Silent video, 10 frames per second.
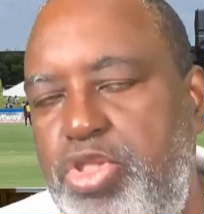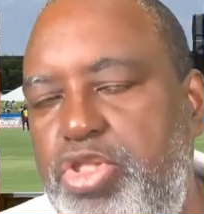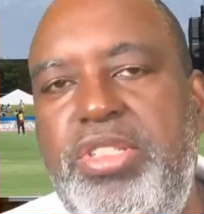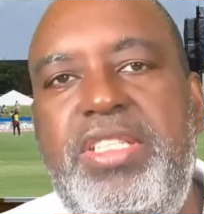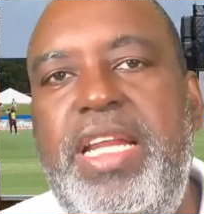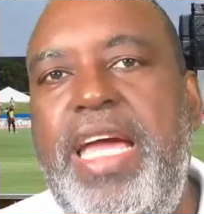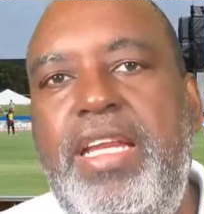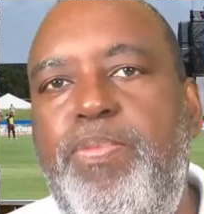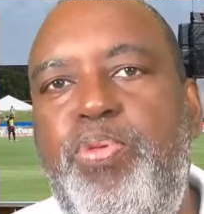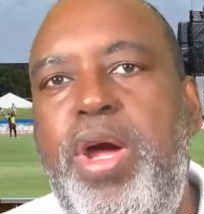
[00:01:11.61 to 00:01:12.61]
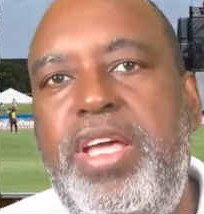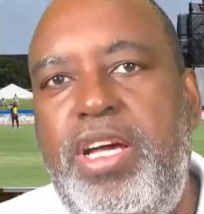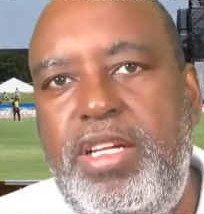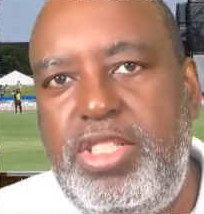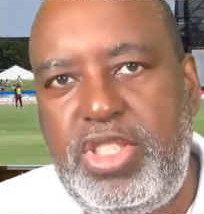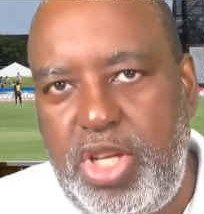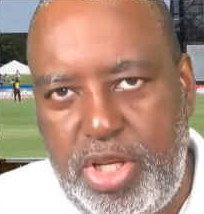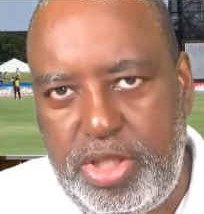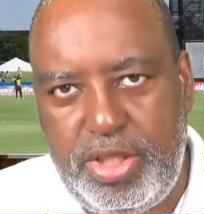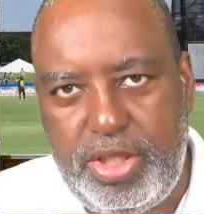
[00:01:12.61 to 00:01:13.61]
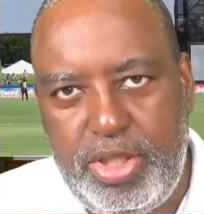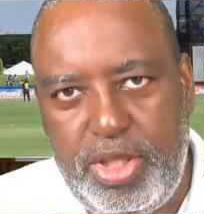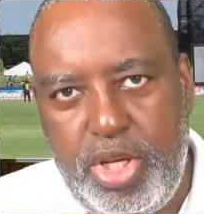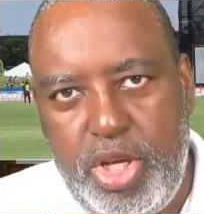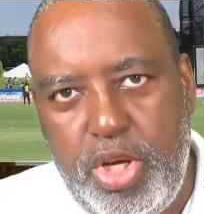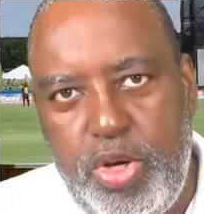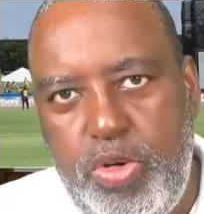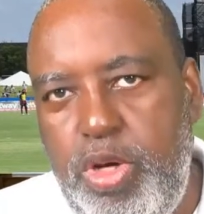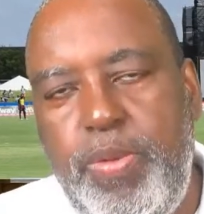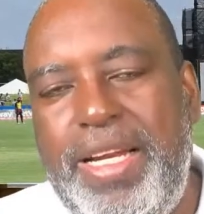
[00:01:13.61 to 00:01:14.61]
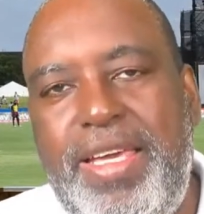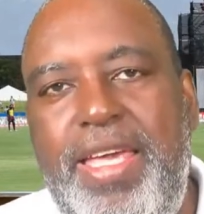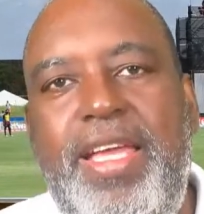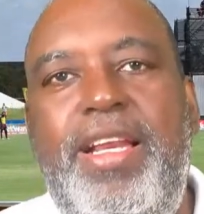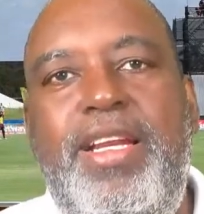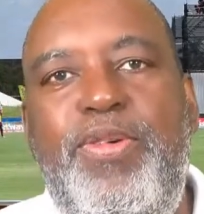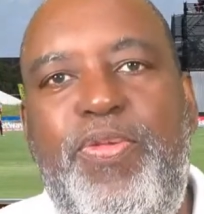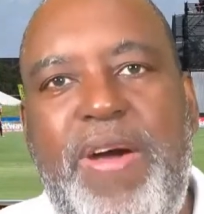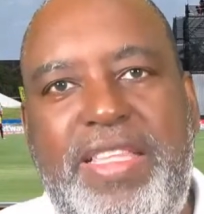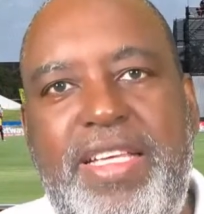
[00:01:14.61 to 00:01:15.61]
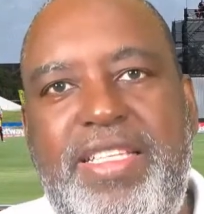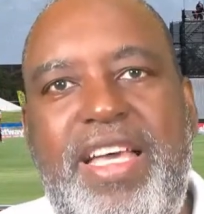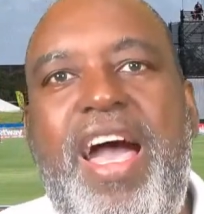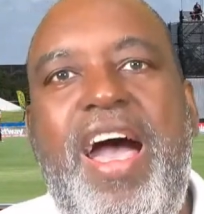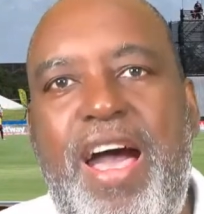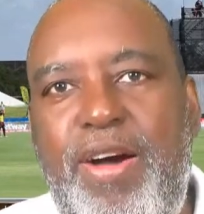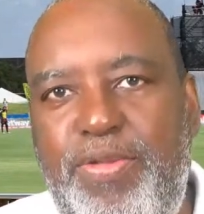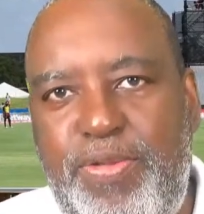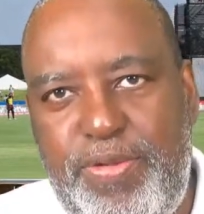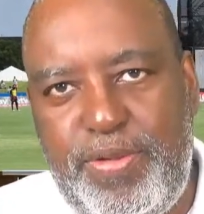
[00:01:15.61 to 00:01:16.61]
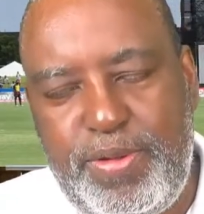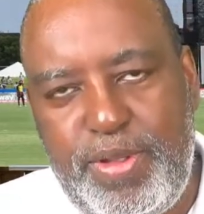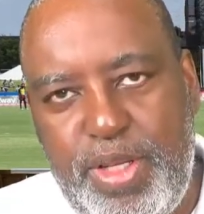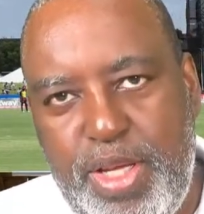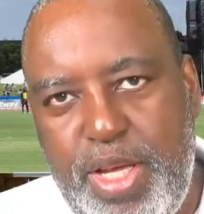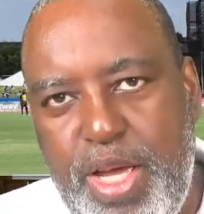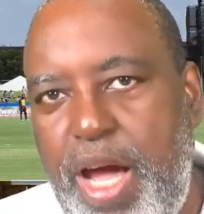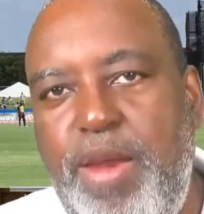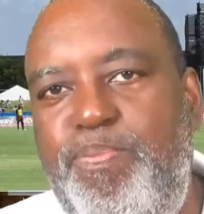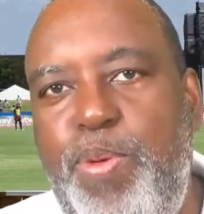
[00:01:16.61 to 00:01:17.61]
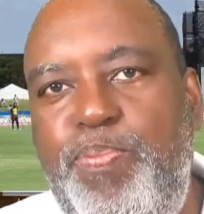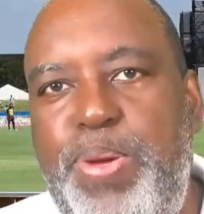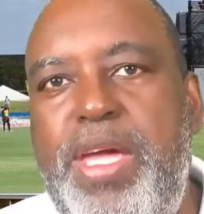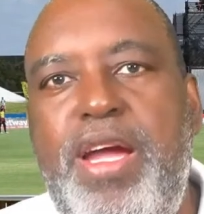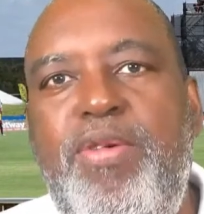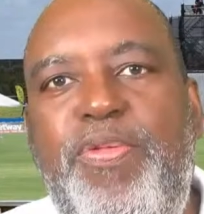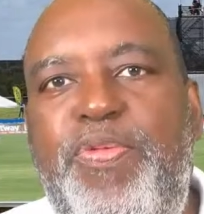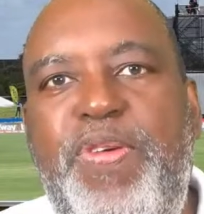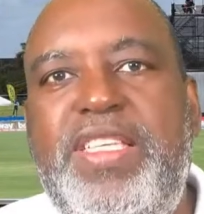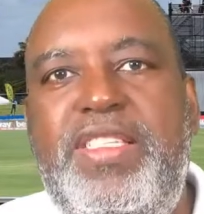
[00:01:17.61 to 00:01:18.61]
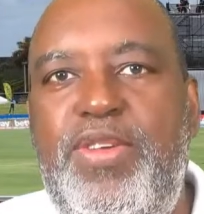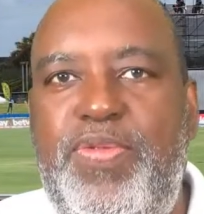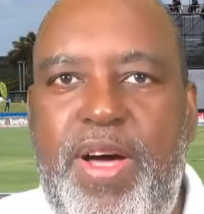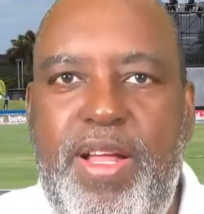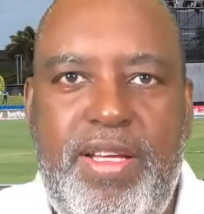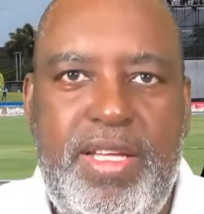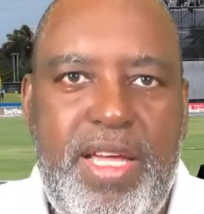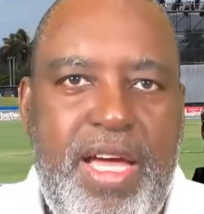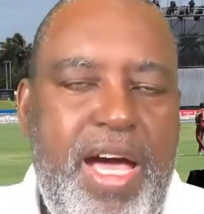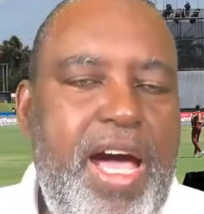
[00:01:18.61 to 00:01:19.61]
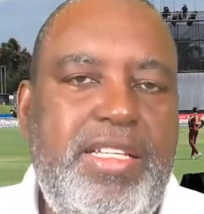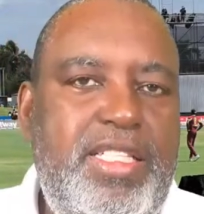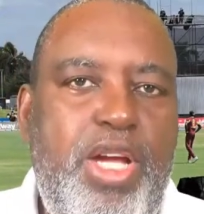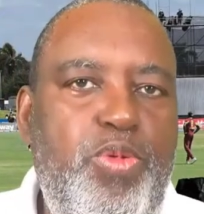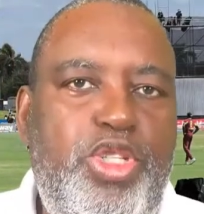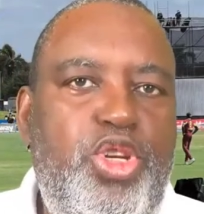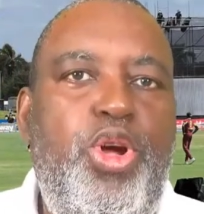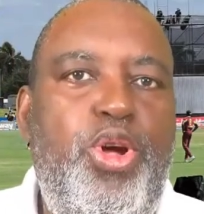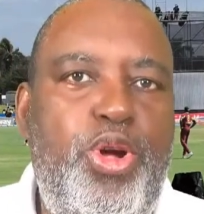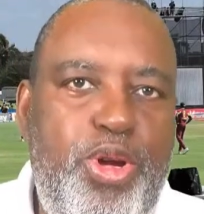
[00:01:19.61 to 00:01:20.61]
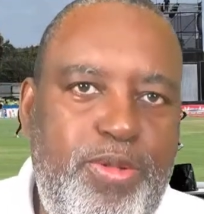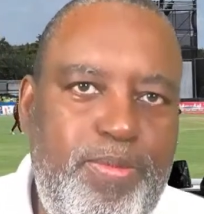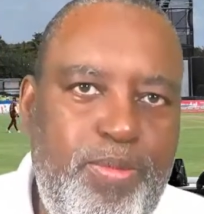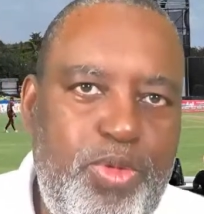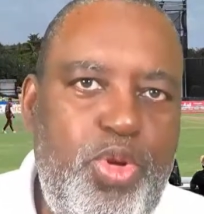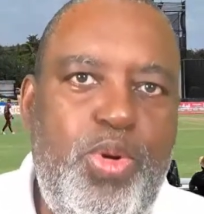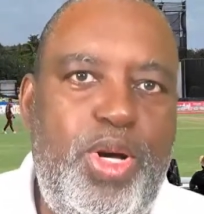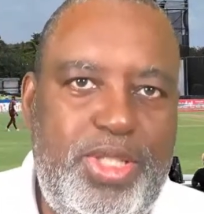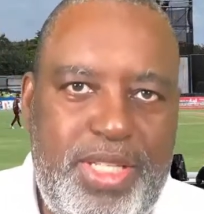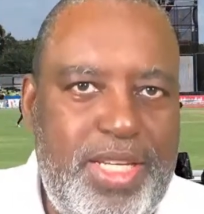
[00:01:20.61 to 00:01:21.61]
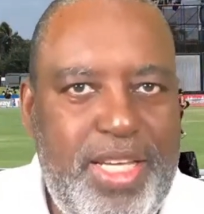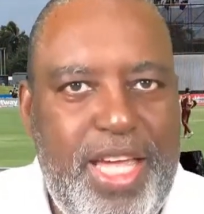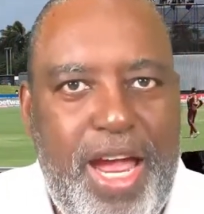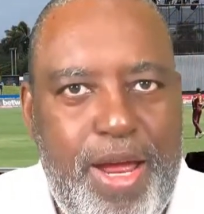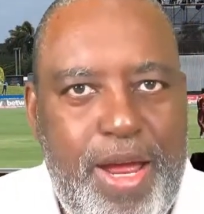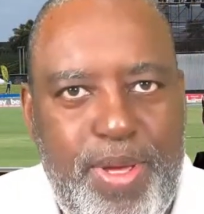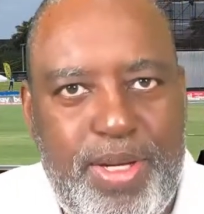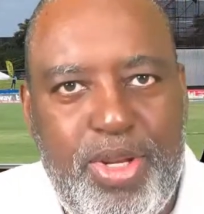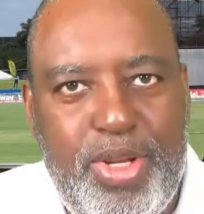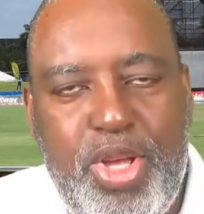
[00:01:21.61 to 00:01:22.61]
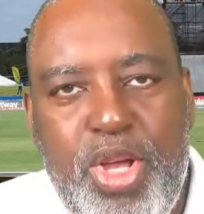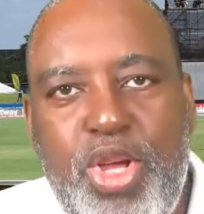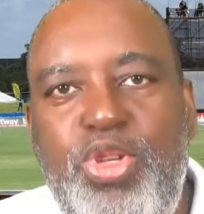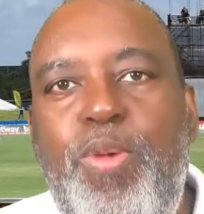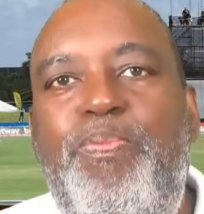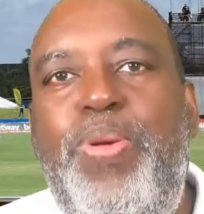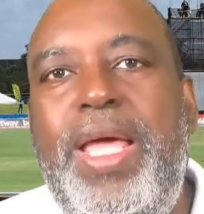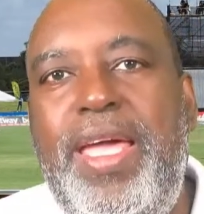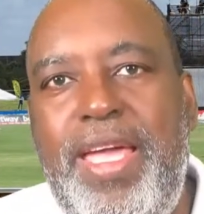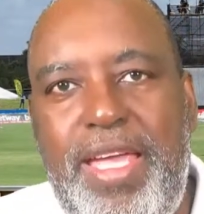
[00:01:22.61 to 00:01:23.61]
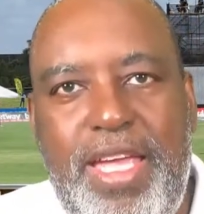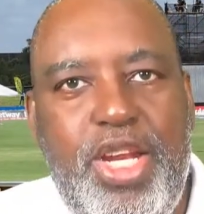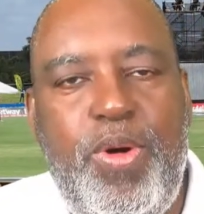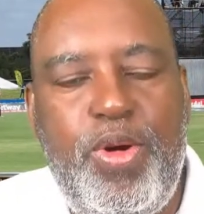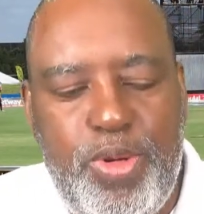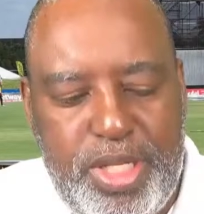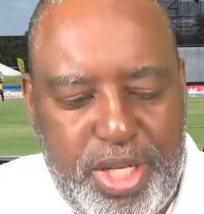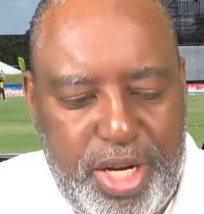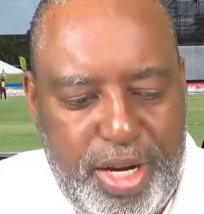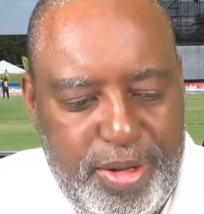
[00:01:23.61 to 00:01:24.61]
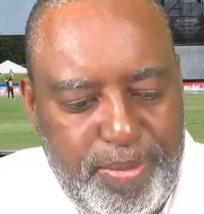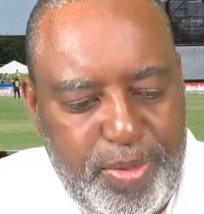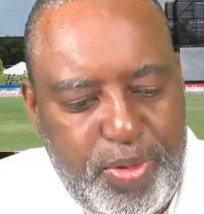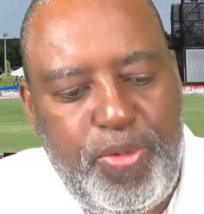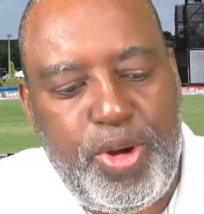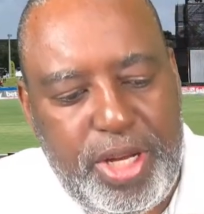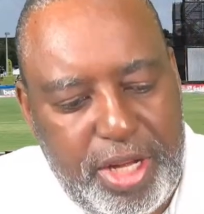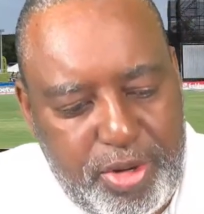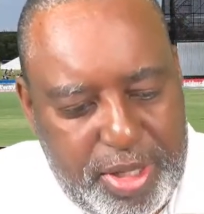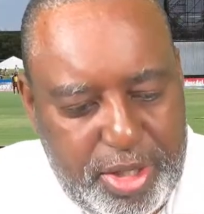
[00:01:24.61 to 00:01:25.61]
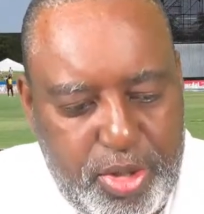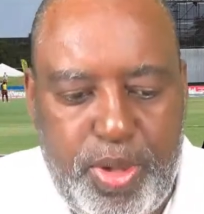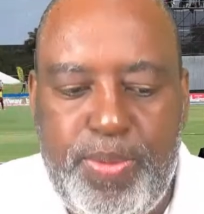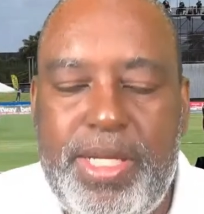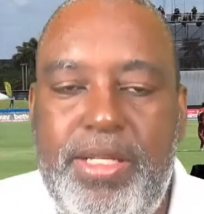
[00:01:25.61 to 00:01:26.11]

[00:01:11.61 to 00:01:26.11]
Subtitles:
Just like the prodigal son, we will kill the fattest calf and prepare a festival as they return to us in the Caribbean to play in our regional four-day cricket tournament.